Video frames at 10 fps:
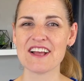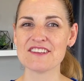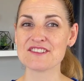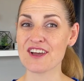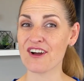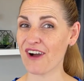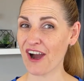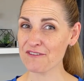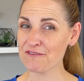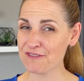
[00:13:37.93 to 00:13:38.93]
So
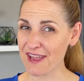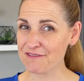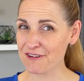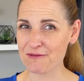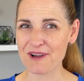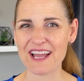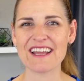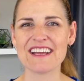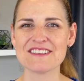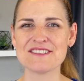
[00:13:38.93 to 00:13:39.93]
our favorite
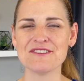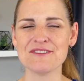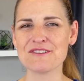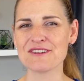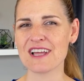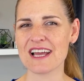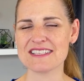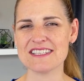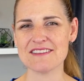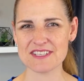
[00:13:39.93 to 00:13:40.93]
way to utilize
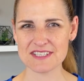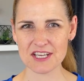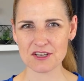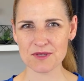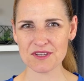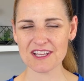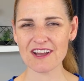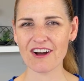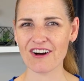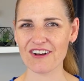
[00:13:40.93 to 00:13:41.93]
DVC community
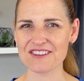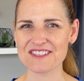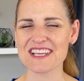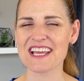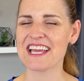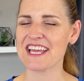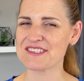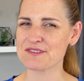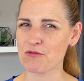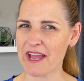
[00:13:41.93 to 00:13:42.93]
halls
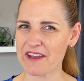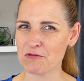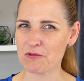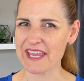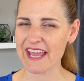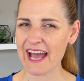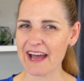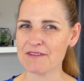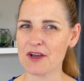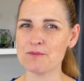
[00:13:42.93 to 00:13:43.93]
is when we
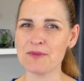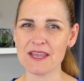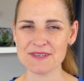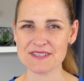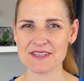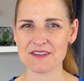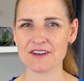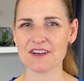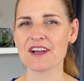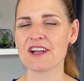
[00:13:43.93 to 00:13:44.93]
have a
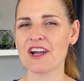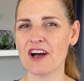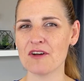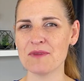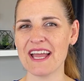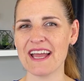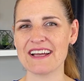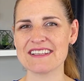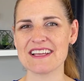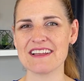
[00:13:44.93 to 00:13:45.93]
babysitter come
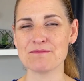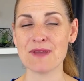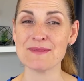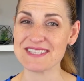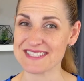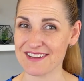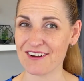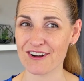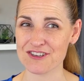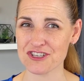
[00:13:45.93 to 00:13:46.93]
and babysit
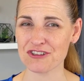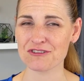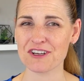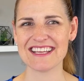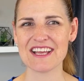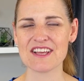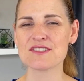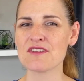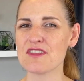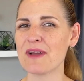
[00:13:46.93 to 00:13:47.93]
our children
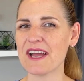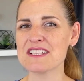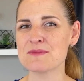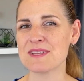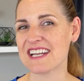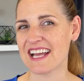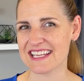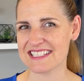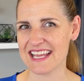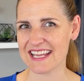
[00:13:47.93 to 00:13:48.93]
so that my husband and I
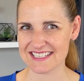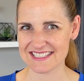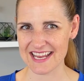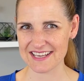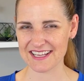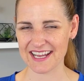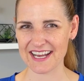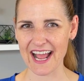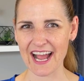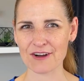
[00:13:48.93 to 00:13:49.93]
can take a date night
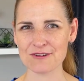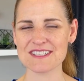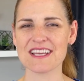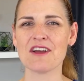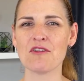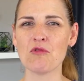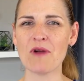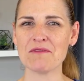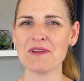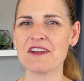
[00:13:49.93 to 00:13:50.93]
out
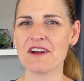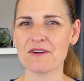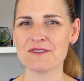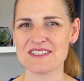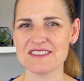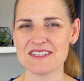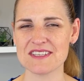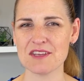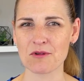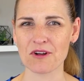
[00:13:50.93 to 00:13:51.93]
when we go to
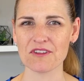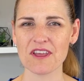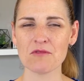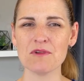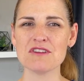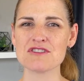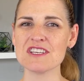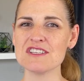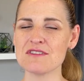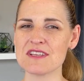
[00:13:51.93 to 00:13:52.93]
Disney World. We usually
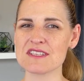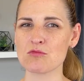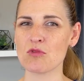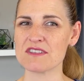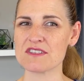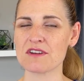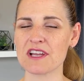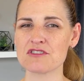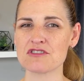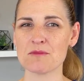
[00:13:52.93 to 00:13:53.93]
do this once during
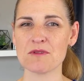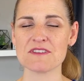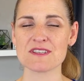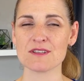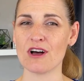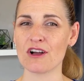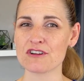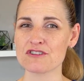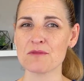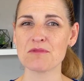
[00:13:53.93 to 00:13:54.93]
a trip. If it's a longer
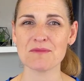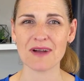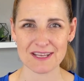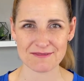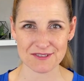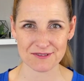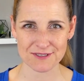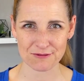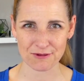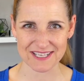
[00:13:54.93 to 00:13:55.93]
trip, we might even do it
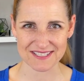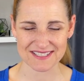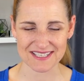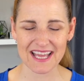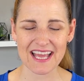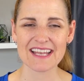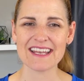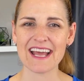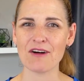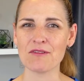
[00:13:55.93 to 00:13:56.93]
twice.
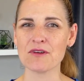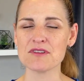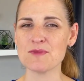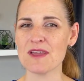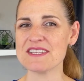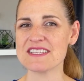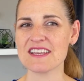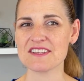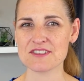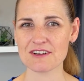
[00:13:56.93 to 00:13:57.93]
Now, those
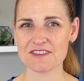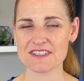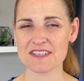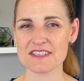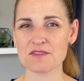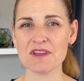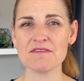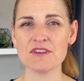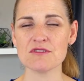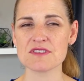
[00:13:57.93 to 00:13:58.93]
babysitting services, and
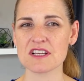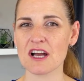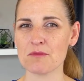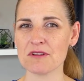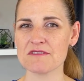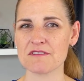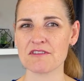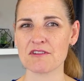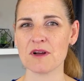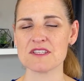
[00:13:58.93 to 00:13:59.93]
we've used a couple of
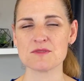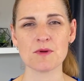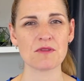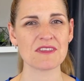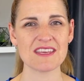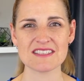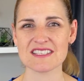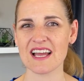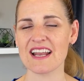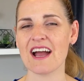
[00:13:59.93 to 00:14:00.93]
different ones, both Kids
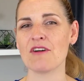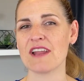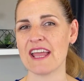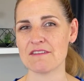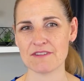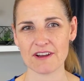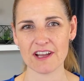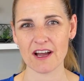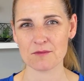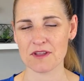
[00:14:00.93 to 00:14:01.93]
Night Out and Fairy
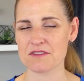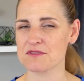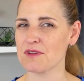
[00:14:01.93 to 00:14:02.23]
Godmothers.